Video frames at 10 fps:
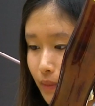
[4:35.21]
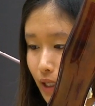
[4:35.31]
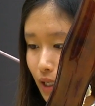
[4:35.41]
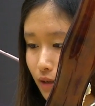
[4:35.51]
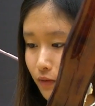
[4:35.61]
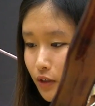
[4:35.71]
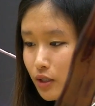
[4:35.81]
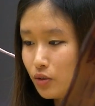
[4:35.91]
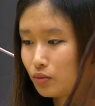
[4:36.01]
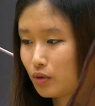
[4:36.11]
Again, for
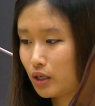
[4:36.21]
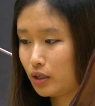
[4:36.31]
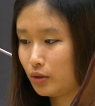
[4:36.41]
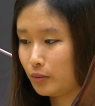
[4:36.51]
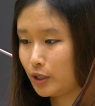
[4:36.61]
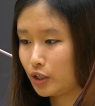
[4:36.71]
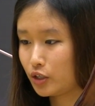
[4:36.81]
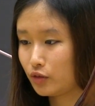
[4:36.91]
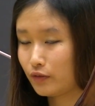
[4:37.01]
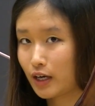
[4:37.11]
this one, it would be
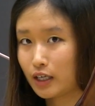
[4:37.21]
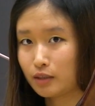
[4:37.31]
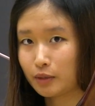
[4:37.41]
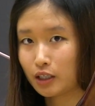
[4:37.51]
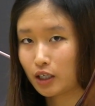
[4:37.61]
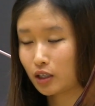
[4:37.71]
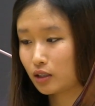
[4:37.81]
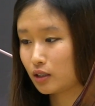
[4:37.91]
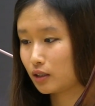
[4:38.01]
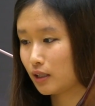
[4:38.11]
good to find the
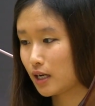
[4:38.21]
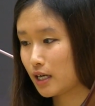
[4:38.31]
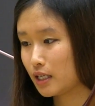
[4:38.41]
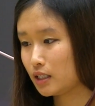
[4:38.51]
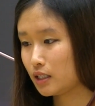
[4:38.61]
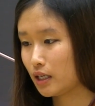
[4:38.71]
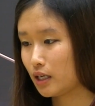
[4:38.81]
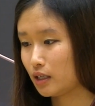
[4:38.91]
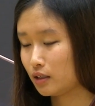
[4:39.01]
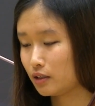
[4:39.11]
melodic lines
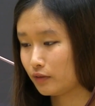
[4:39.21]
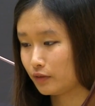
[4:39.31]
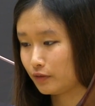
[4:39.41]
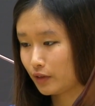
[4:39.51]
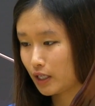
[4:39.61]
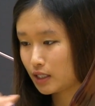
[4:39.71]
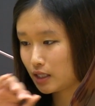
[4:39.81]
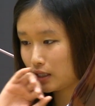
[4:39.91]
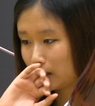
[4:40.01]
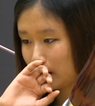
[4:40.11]
and the different
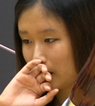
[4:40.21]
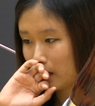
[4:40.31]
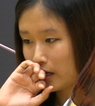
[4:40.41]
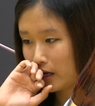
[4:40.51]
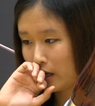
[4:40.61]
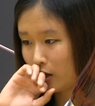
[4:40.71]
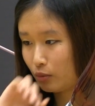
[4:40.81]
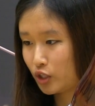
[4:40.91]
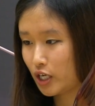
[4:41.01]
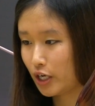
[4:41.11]
phrases and how
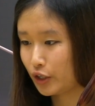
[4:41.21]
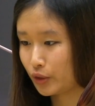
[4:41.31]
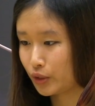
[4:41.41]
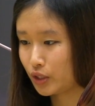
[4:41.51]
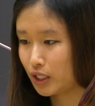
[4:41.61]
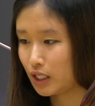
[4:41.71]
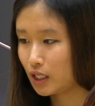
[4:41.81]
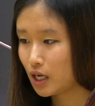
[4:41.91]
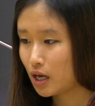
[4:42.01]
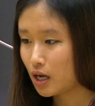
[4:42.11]
much air you're going to
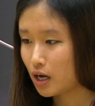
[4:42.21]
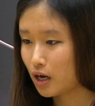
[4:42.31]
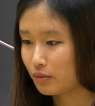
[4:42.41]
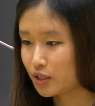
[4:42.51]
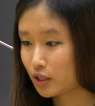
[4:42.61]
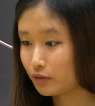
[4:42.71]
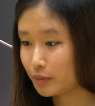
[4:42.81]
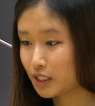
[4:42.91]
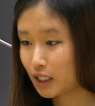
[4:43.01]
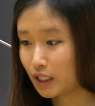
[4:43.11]
need. Starting
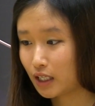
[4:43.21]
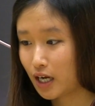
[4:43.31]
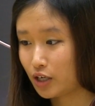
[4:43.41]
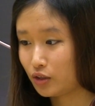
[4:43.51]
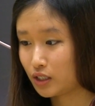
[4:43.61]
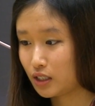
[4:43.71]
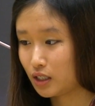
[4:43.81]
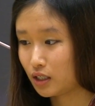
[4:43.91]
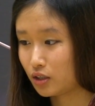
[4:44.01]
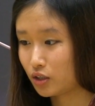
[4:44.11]
from the second line, you can see
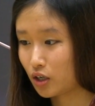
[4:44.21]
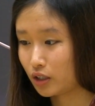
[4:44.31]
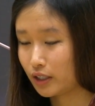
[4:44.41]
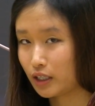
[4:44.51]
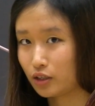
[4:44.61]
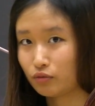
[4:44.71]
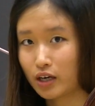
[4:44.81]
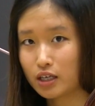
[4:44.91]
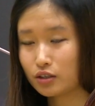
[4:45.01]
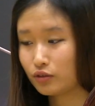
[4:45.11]
that there's hardly any
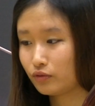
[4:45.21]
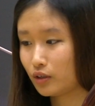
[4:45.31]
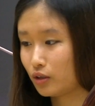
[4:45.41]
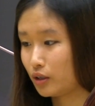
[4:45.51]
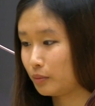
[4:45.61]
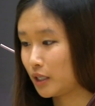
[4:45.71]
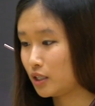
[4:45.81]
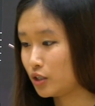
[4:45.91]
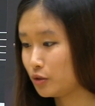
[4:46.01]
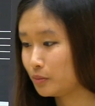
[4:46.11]
rest or
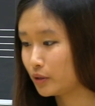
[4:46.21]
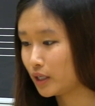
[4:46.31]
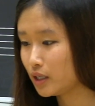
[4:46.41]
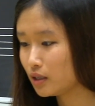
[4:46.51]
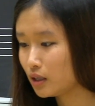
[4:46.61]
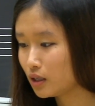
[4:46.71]
places to breathe.